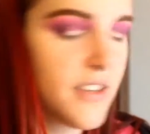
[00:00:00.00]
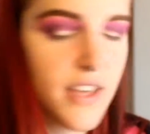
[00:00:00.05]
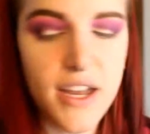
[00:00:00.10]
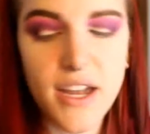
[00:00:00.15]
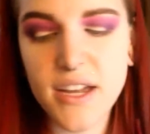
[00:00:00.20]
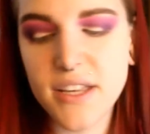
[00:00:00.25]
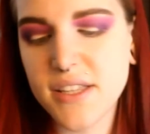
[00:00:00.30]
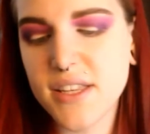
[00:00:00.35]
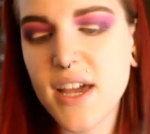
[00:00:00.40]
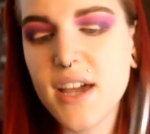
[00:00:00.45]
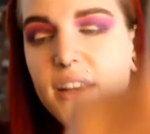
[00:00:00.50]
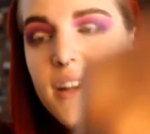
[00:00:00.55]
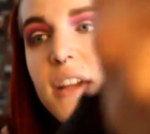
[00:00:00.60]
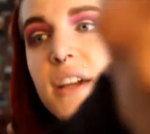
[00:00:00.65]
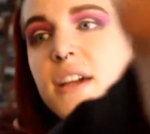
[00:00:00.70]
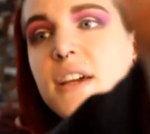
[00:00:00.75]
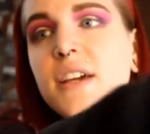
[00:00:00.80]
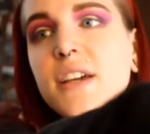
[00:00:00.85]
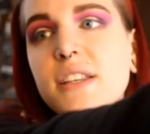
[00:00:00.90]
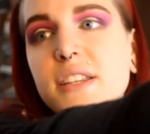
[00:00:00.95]
Like I said,
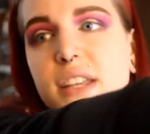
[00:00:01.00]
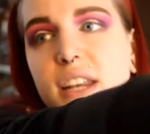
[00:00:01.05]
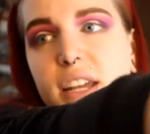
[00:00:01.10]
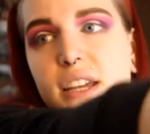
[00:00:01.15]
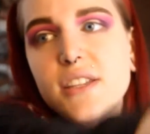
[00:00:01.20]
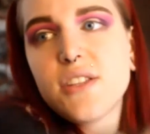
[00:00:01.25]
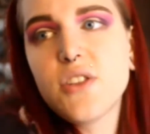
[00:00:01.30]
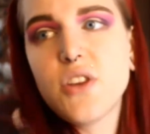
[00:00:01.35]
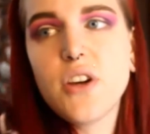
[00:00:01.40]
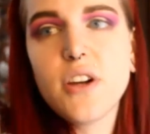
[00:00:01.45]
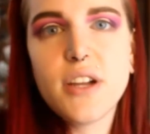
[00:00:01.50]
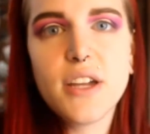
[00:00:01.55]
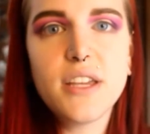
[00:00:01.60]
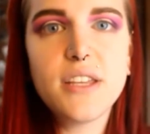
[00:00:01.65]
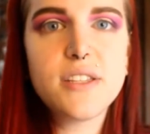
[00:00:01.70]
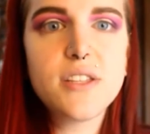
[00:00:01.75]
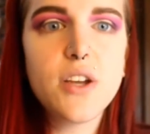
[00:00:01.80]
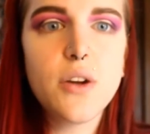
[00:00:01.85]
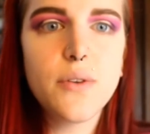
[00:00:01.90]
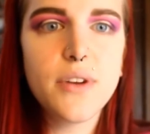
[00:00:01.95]
today's look
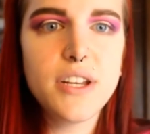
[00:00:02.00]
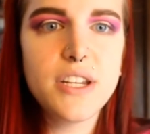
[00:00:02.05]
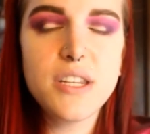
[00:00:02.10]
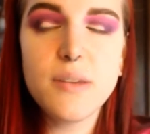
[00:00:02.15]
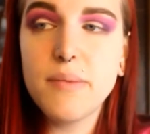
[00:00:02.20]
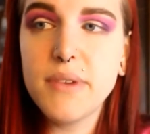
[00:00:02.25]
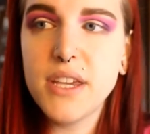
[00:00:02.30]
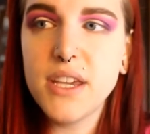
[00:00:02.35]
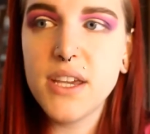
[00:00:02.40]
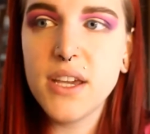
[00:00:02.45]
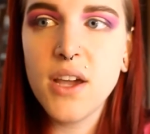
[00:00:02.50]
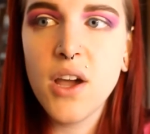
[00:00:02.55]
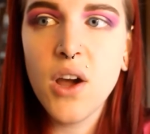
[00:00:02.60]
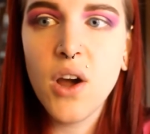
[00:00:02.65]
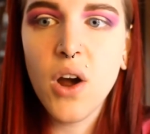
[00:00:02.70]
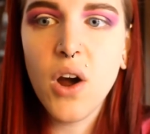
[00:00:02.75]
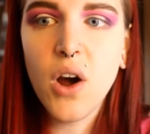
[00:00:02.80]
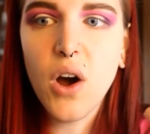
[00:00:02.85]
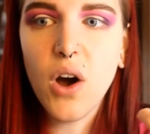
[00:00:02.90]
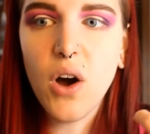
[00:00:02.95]
is going to be
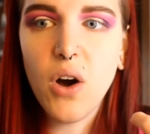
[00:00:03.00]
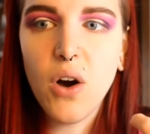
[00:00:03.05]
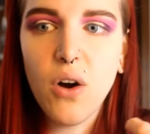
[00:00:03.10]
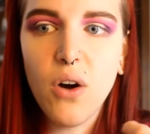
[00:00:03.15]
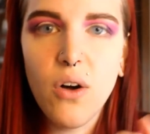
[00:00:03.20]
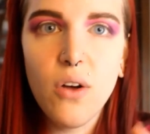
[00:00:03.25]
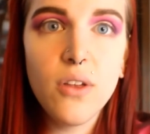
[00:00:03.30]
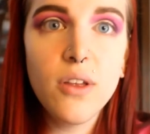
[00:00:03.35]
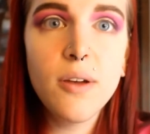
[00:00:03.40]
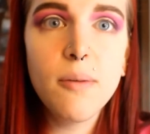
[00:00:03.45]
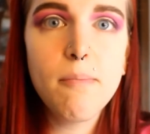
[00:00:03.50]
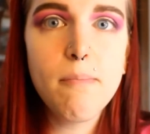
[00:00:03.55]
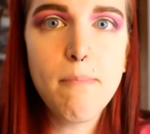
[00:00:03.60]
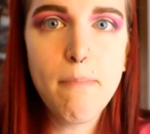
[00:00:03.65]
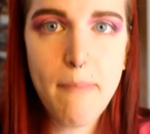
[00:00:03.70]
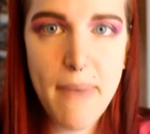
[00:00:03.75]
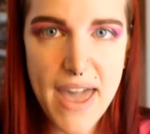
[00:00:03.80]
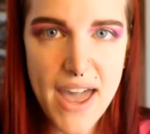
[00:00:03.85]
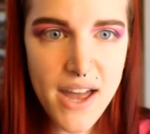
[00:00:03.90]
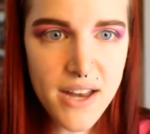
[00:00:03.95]
all
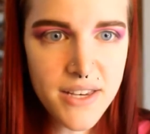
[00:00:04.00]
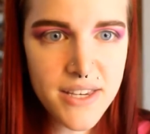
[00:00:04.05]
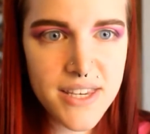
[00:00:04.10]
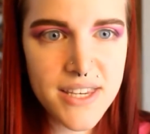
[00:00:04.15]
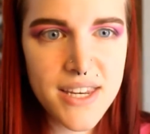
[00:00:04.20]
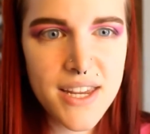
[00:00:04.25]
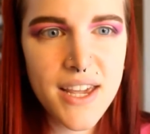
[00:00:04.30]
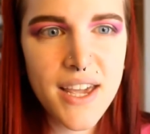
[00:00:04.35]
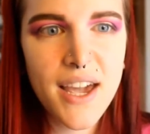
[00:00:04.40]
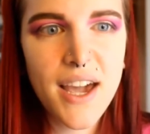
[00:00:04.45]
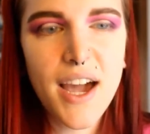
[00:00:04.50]
matte.